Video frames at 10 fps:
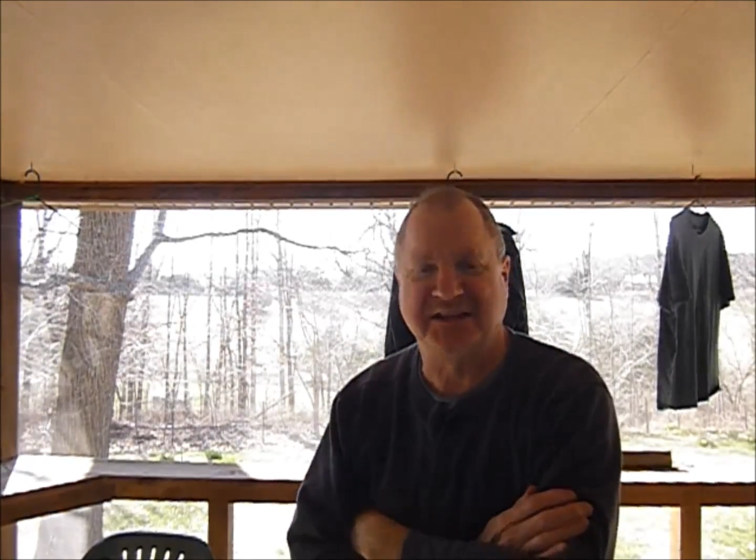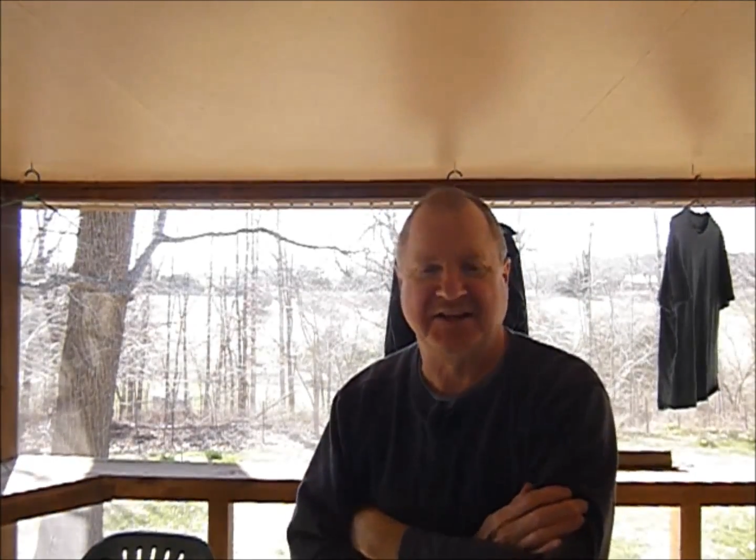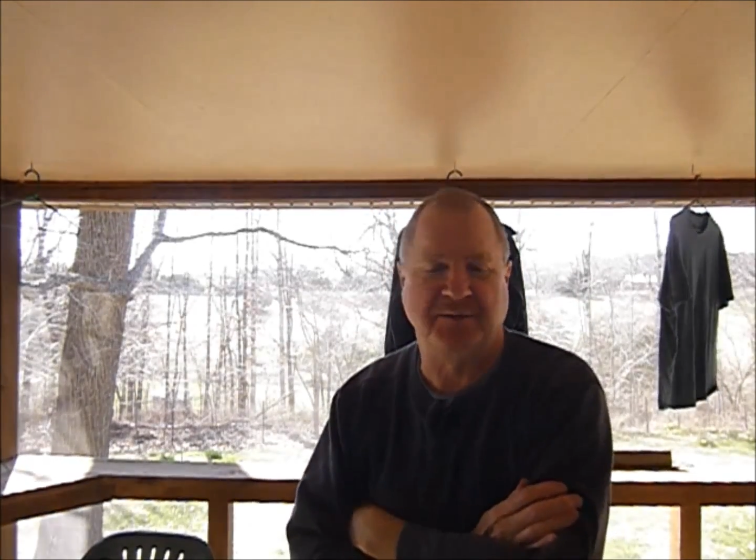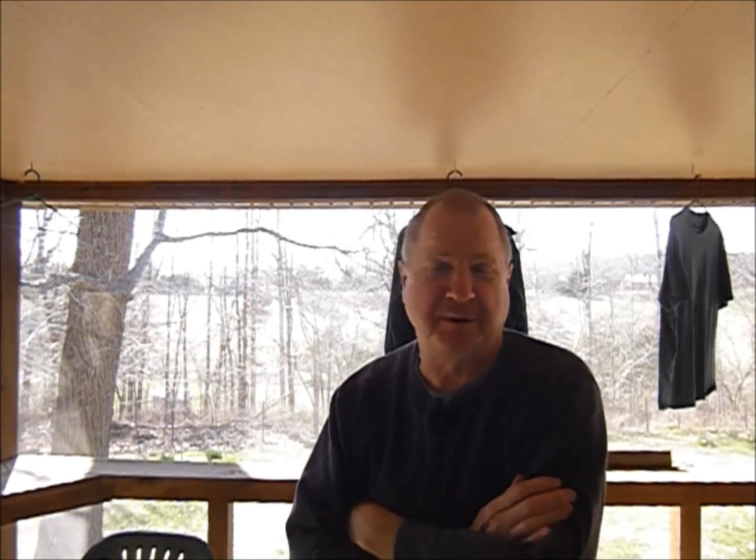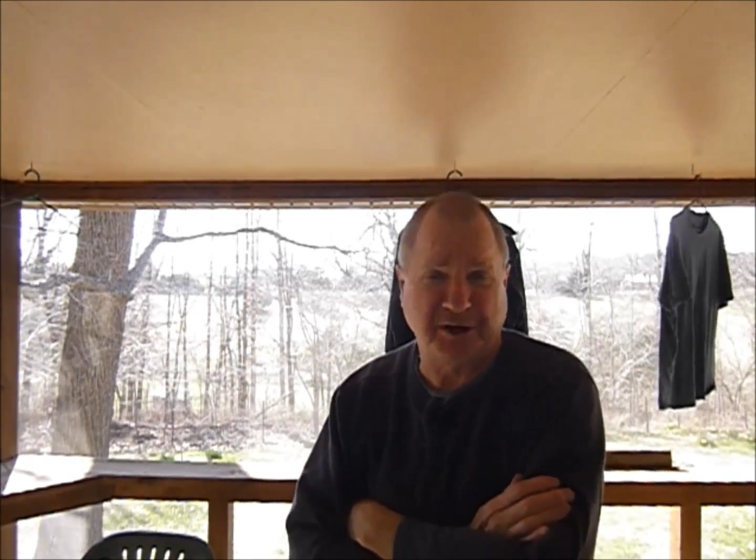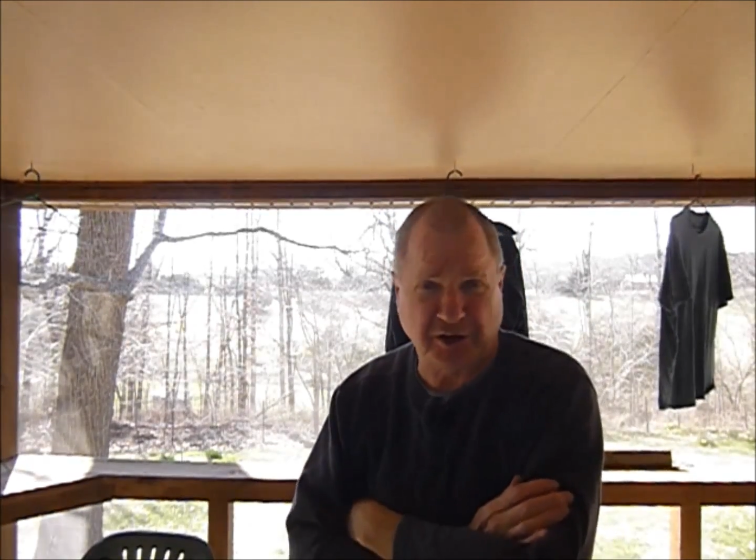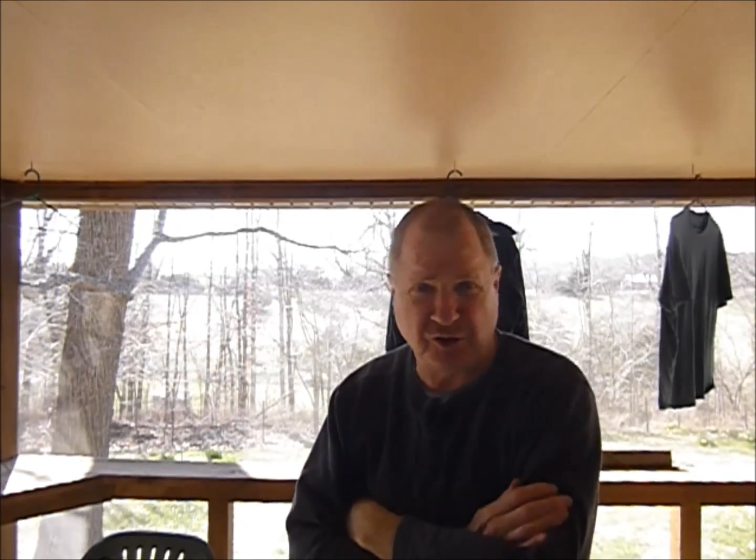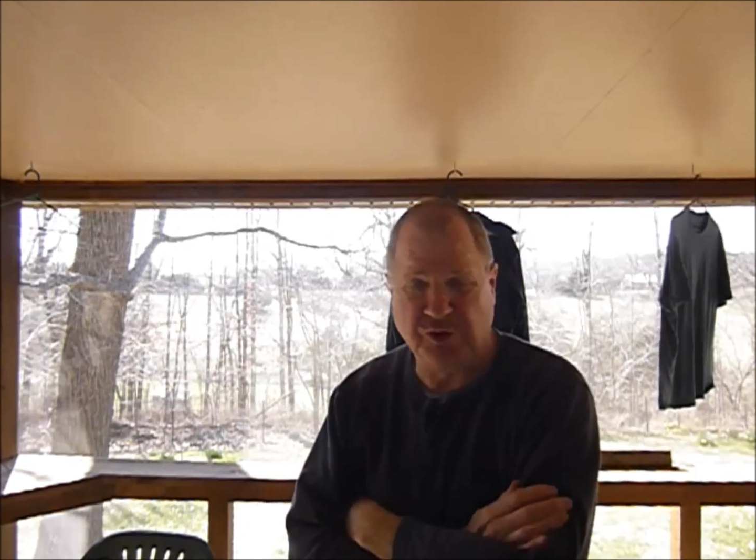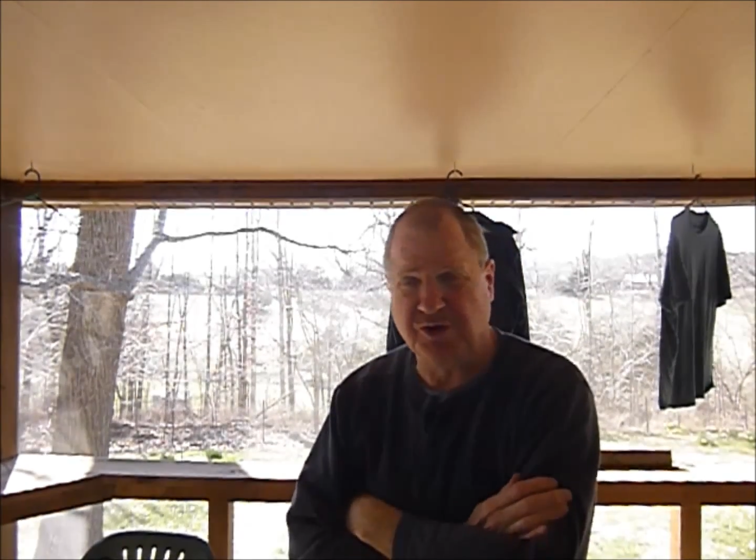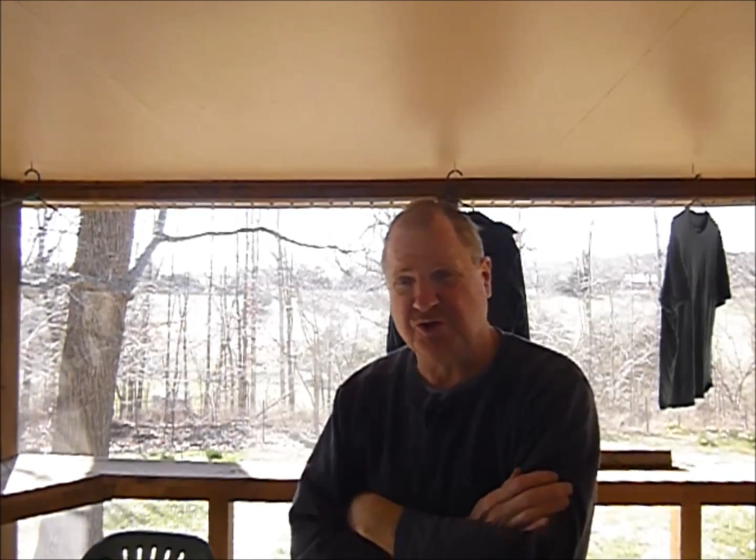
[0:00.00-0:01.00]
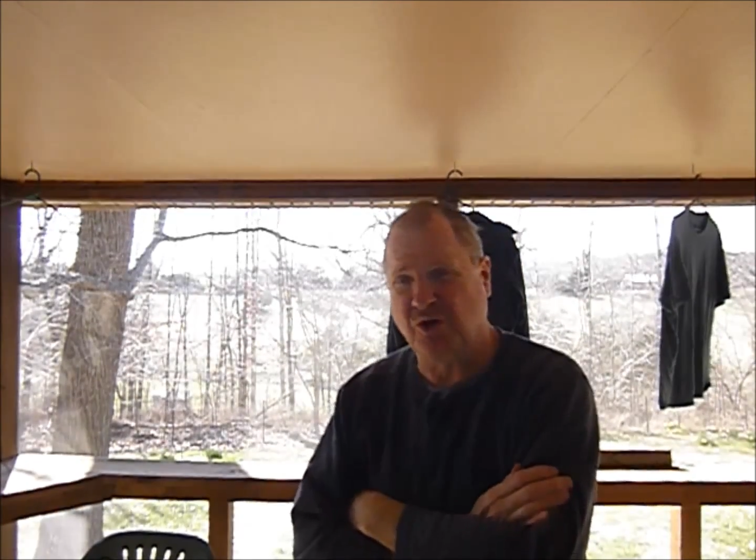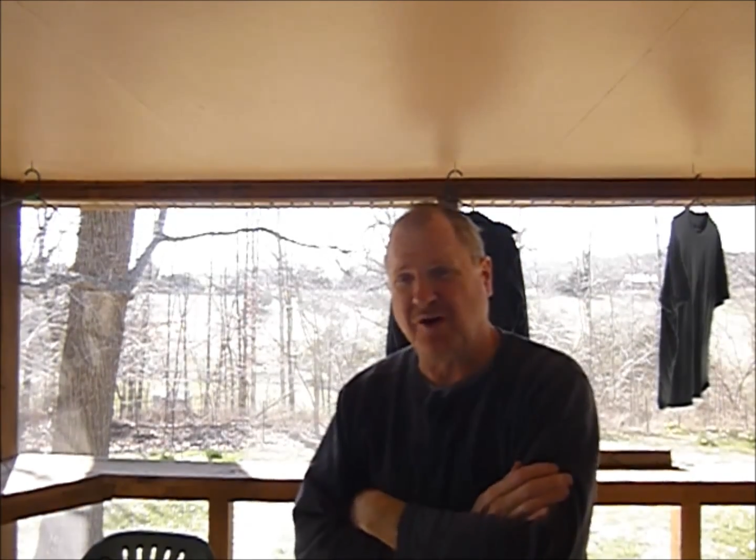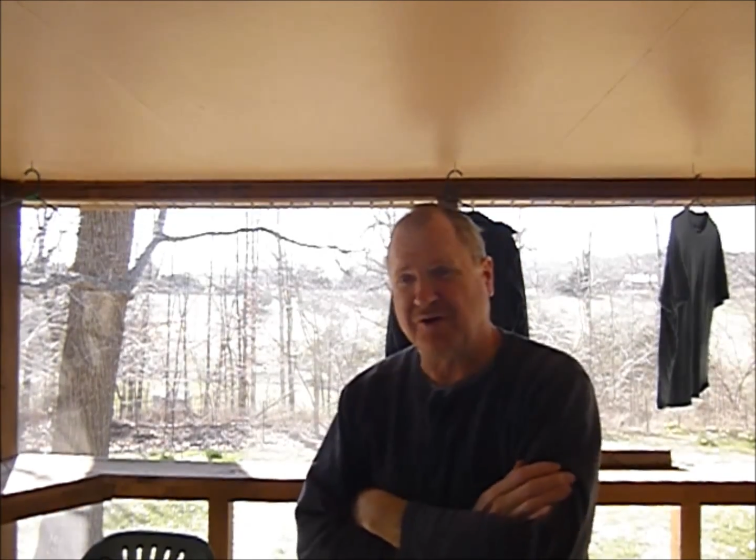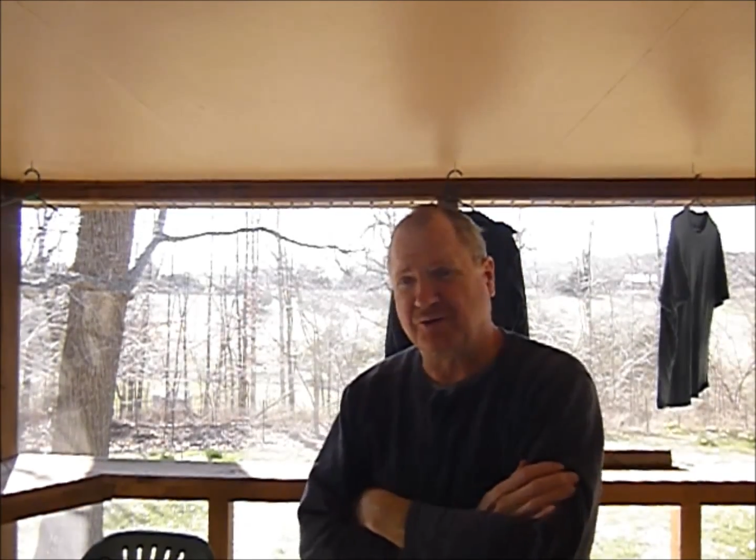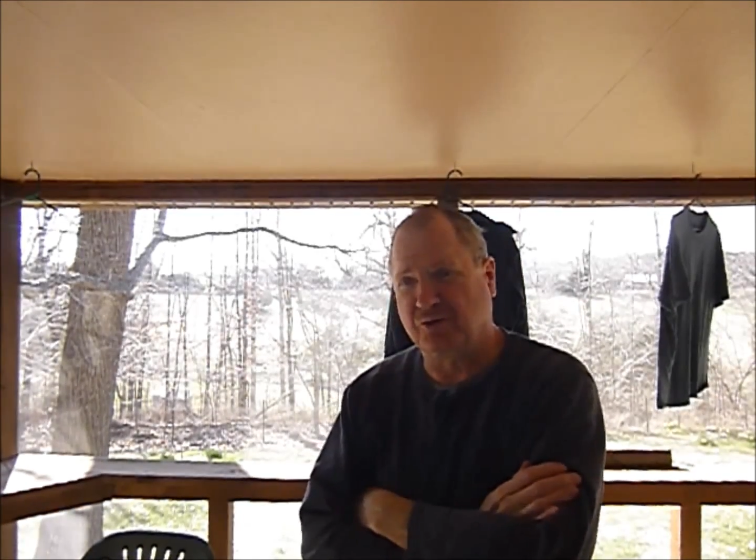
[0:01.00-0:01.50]
that depending on who you
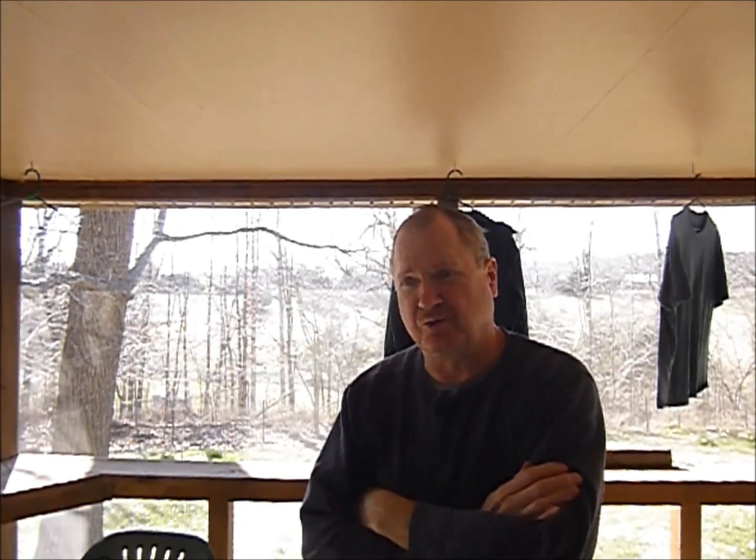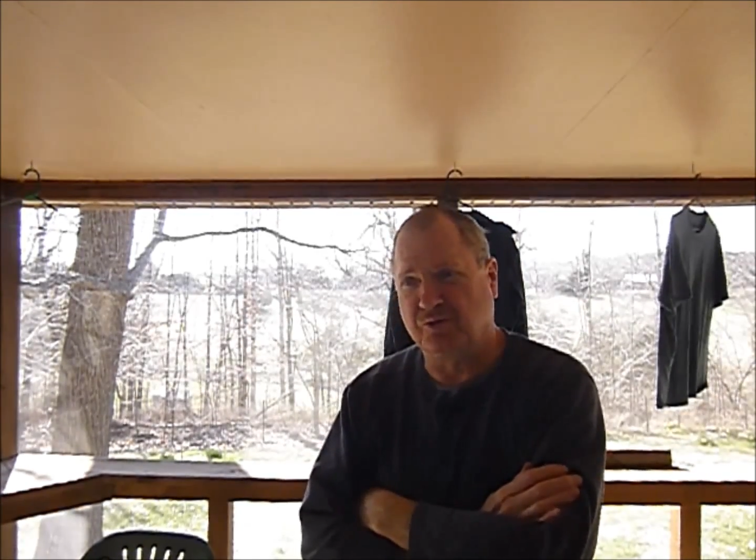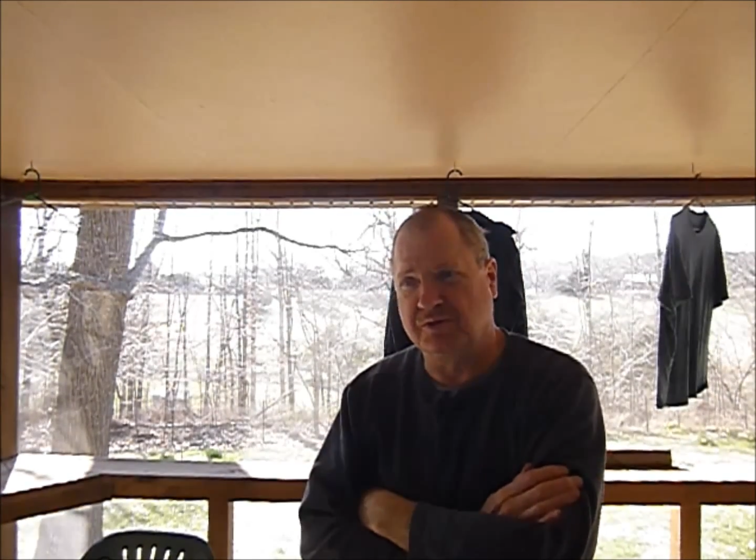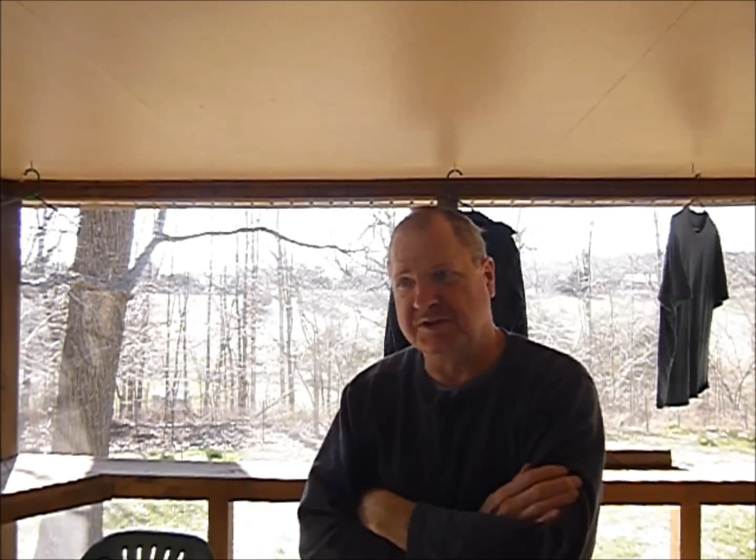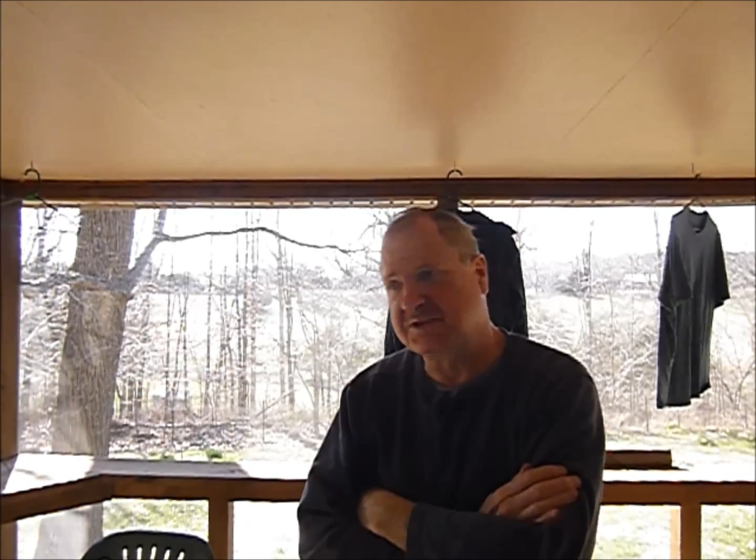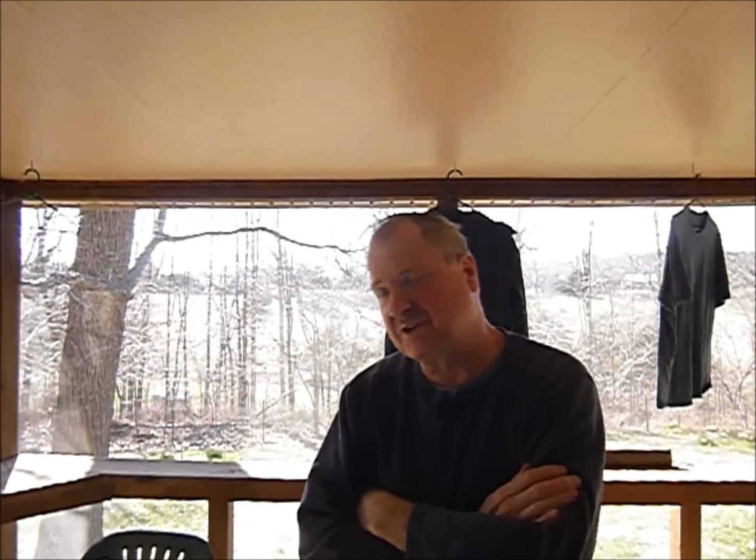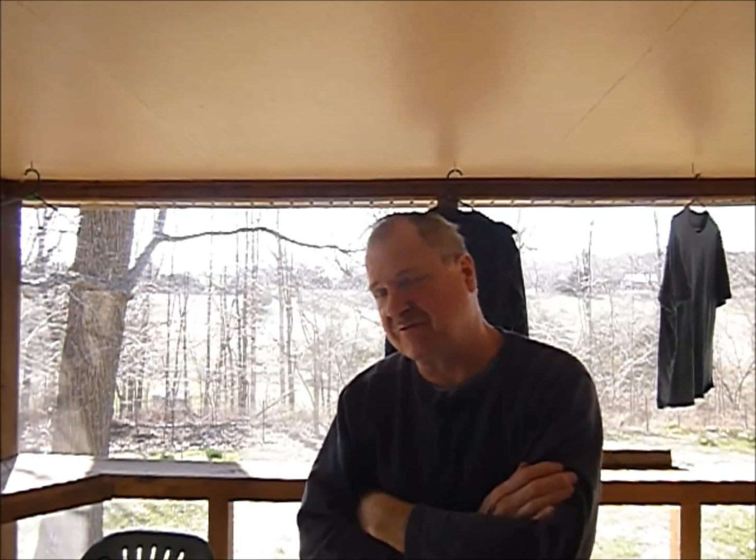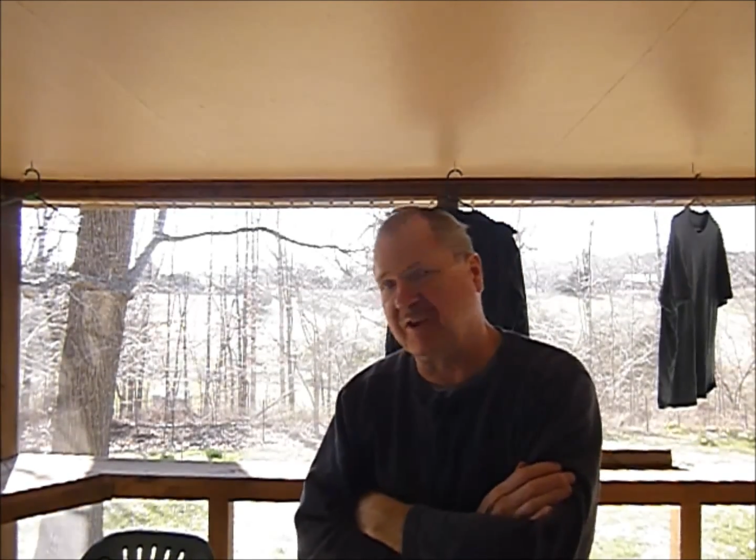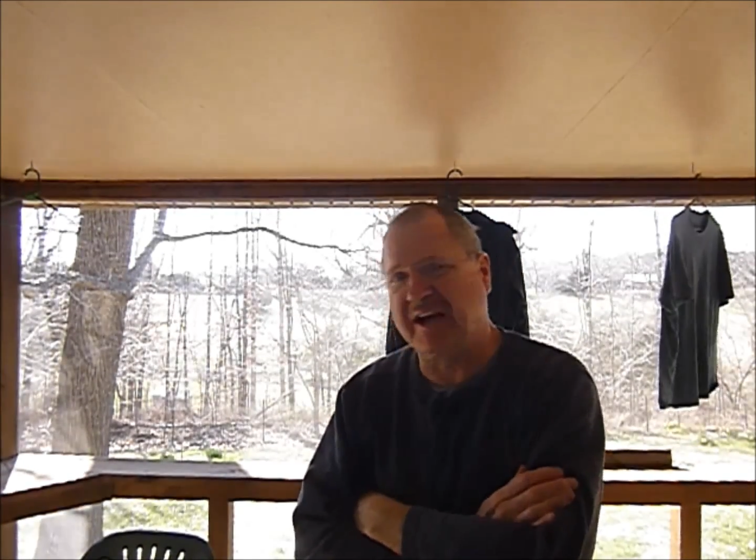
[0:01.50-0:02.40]
talk to, this stuff